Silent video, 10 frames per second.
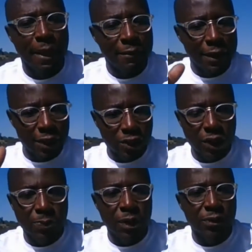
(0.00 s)
Even this
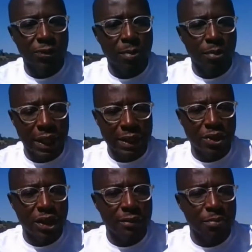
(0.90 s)
response that
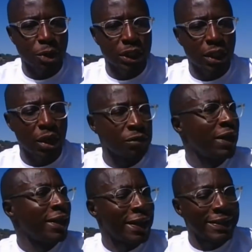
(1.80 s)
he gave Moja Love,
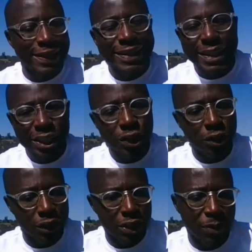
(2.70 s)
there's an
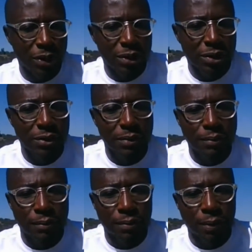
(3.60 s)
additional response
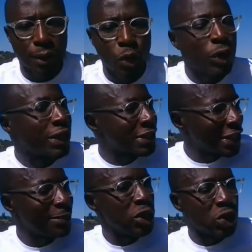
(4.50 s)
when the
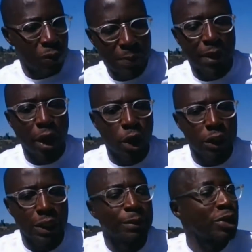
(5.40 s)
same newspaper
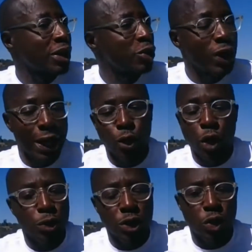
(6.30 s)
called him to say, look, hey,
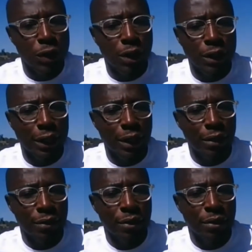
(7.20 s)
what was going on here?
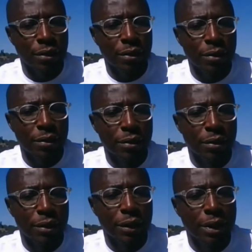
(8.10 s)

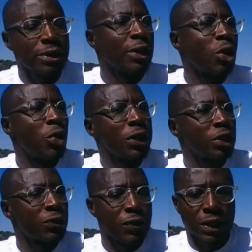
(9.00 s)
He said, no, we're
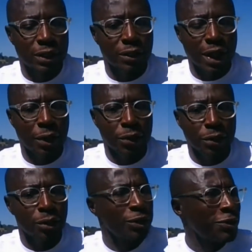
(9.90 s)
just fooling around.
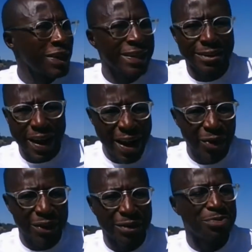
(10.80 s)
We're fooling
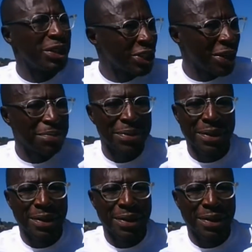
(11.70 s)
around? Bishop?